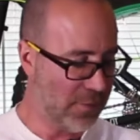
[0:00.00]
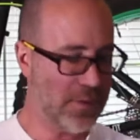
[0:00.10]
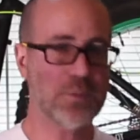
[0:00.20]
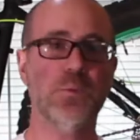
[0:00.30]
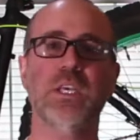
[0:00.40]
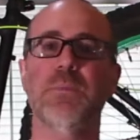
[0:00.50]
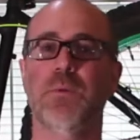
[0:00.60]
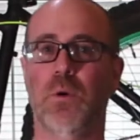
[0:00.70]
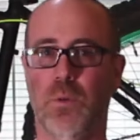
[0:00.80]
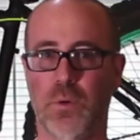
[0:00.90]
This will keep
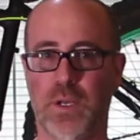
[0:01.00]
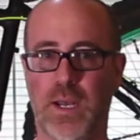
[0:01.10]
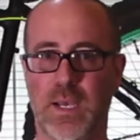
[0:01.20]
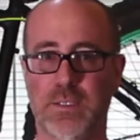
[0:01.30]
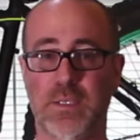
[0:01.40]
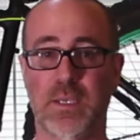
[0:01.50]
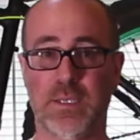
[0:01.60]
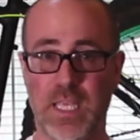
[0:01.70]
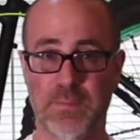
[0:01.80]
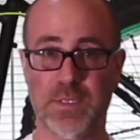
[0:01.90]
it all organized and
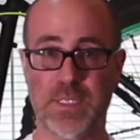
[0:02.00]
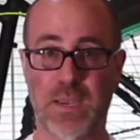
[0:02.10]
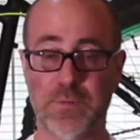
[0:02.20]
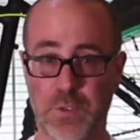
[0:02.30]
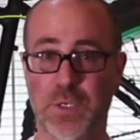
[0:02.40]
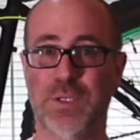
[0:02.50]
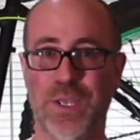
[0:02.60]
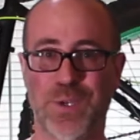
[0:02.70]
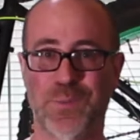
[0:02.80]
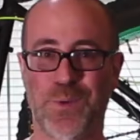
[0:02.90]
keep it safe so you can
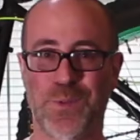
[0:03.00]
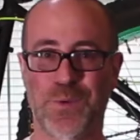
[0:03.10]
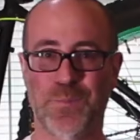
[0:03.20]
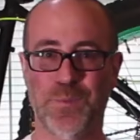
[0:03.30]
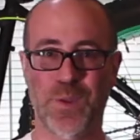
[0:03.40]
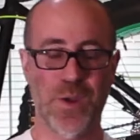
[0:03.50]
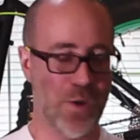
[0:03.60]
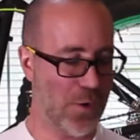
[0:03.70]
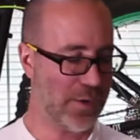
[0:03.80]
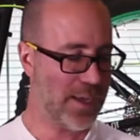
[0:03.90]
take it with you.
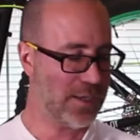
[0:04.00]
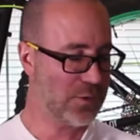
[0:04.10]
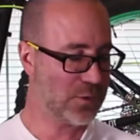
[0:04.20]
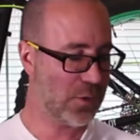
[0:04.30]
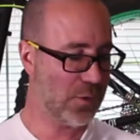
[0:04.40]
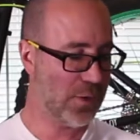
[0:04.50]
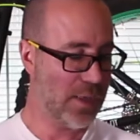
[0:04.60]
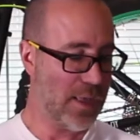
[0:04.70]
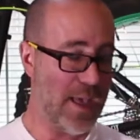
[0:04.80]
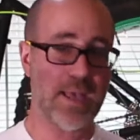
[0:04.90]
Okay, so
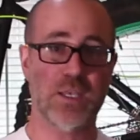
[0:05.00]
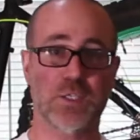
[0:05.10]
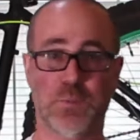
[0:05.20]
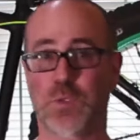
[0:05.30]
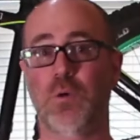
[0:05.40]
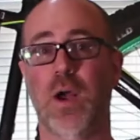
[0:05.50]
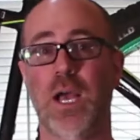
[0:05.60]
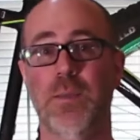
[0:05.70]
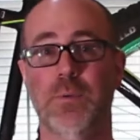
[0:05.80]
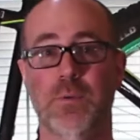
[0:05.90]
hey,
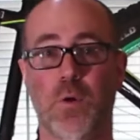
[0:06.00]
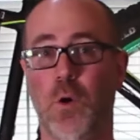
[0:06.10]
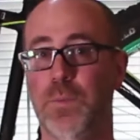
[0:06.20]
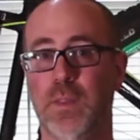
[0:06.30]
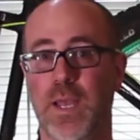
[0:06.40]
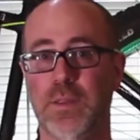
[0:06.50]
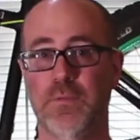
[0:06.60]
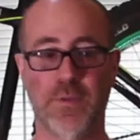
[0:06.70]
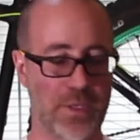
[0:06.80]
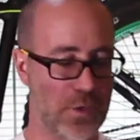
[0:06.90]
subscribe. Hope you liked the
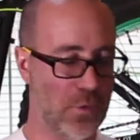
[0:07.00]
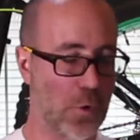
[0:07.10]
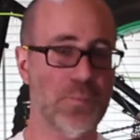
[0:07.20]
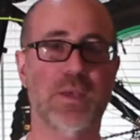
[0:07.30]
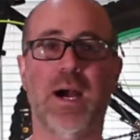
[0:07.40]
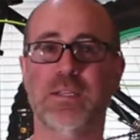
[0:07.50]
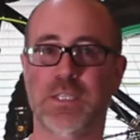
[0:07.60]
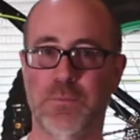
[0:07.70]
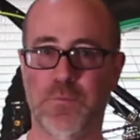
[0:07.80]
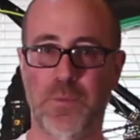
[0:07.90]
video. Hope you got
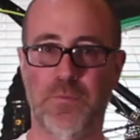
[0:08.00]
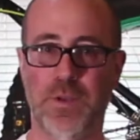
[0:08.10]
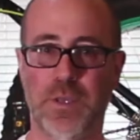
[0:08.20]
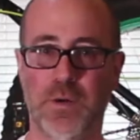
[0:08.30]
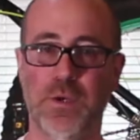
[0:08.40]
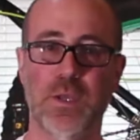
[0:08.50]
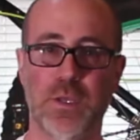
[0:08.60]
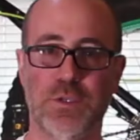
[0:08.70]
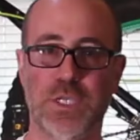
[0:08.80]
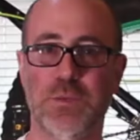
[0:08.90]
something from the video.
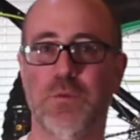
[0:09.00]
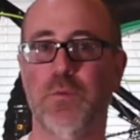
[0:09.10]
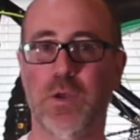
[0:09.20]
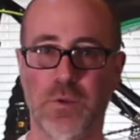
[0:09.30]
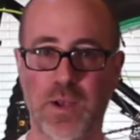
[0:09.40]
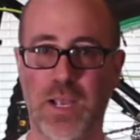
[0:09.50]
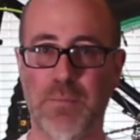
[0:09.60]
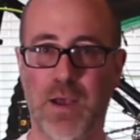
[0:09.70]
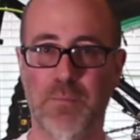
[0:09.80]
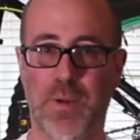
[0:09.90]
Gene from Regular Guy
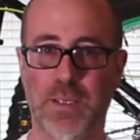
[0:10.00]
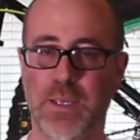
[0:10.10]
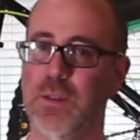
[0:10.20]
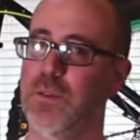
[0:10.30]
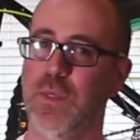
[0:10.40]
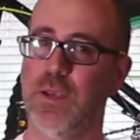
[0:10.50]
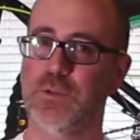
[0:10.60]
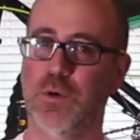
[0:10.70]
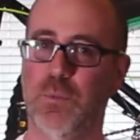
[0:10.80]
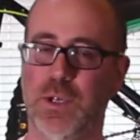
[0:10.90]
Mountain Biking, thanks
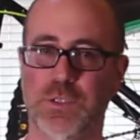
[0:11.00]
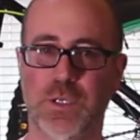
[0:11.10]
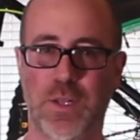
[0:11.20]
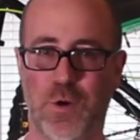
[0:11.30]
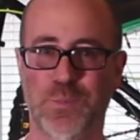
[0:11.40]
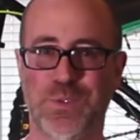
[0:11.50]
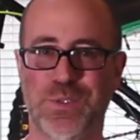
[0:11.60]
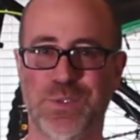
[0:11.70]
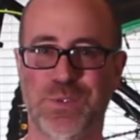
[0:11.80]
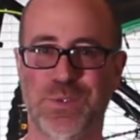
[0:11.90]
so much and hope to
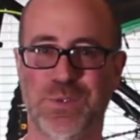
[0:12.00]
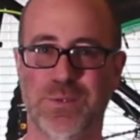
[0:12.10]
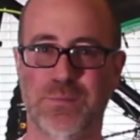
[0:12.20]
see you soon.